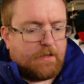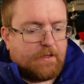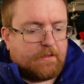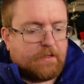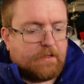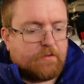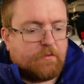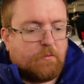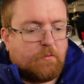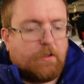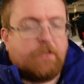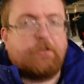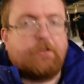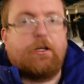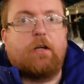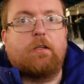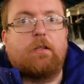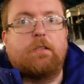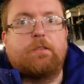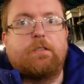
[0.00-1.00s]
think that's a white
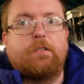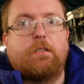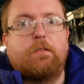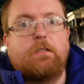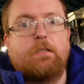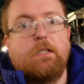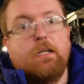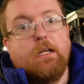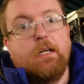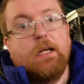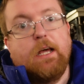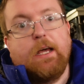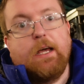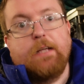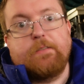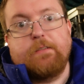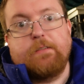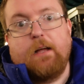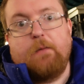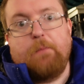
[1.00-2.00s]
chocolate too.
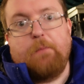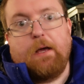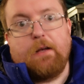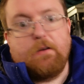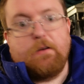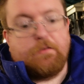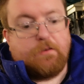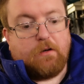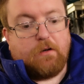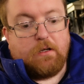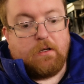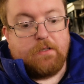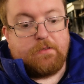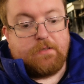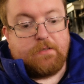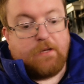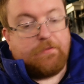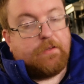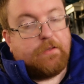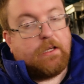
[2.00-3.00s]
It's not bad overall. It's
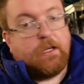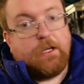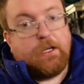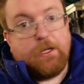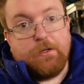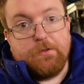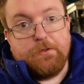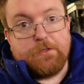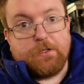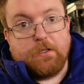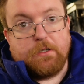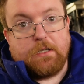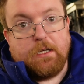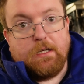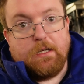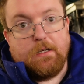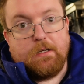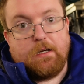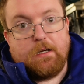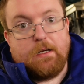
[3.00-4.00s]
definitely a huge
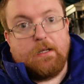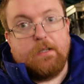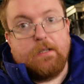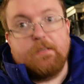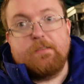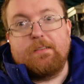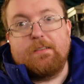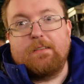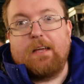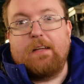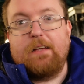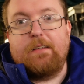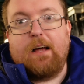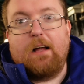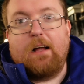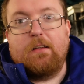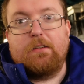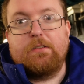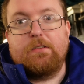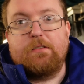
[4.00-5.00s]
cookie. It is $8,
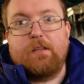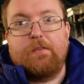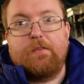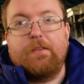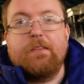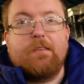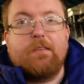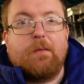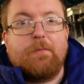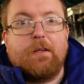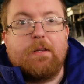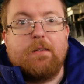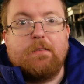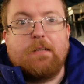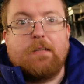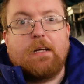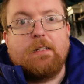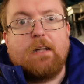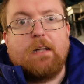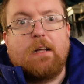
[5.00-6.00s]
$8,
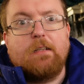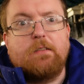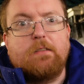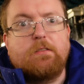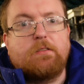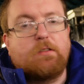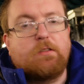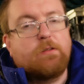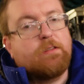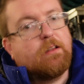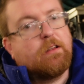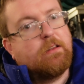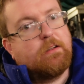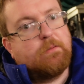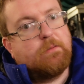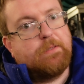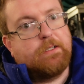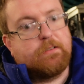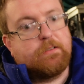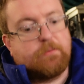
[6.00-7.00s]
so it's a
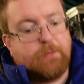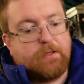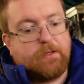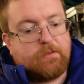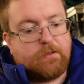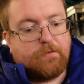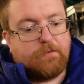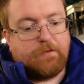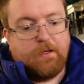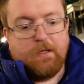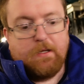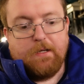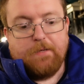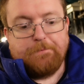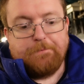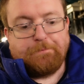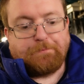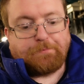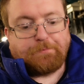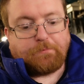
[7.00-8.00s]
little bit expensive.
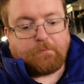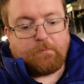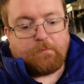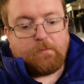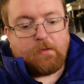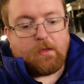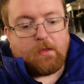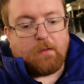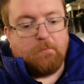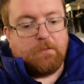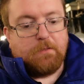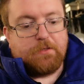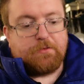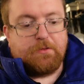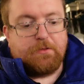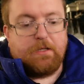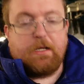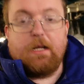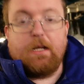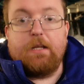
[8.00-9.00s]
But it's
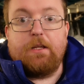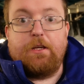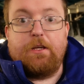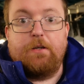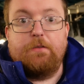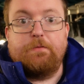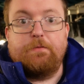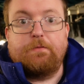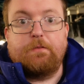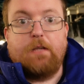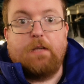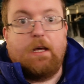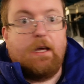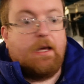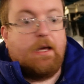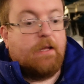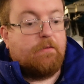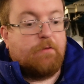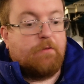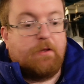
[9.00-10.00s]
really kind of cute
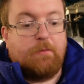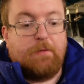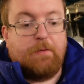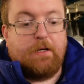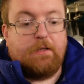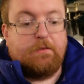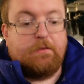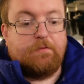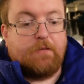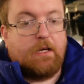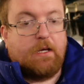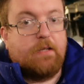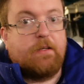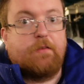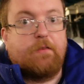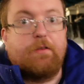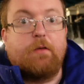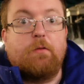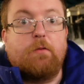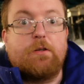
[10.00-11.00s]
and really big and
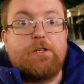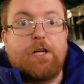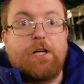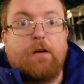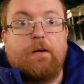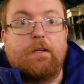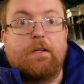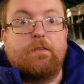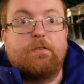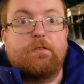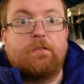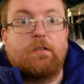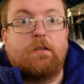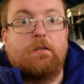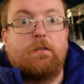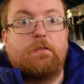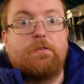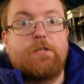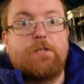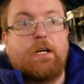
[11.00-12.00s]
definitely worth sharing.
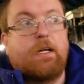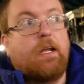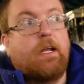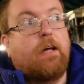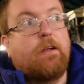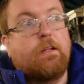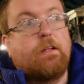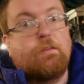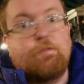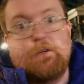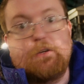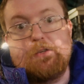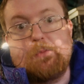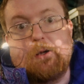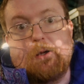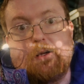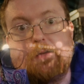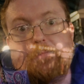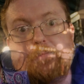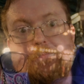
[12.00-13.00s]
So check it out at the French
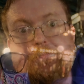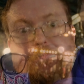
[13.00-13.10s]
Market.